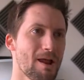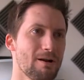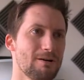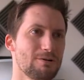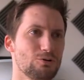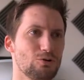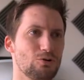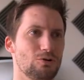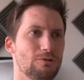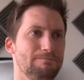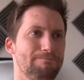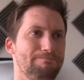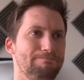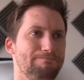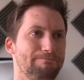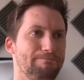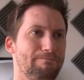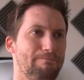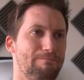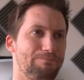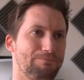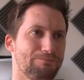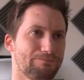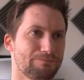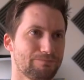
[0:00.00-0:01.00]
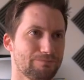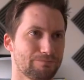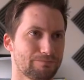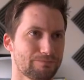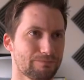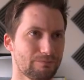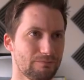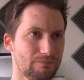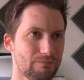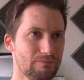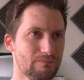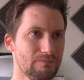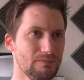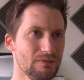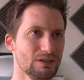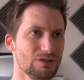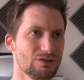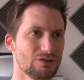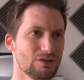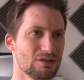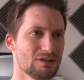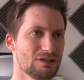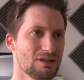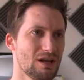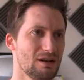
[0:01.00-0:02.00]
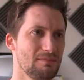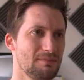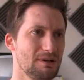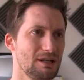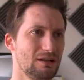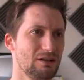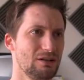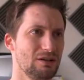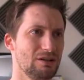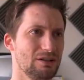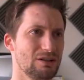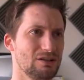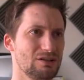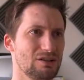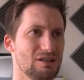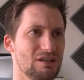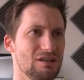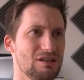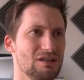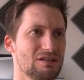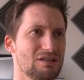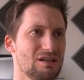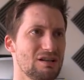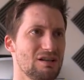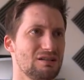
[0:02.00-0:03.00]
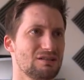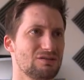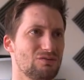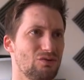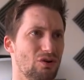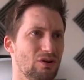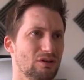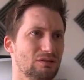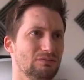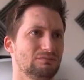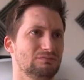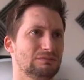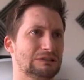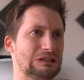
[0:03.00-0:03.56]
Cool. So it's telling me, look, you did these things wrong.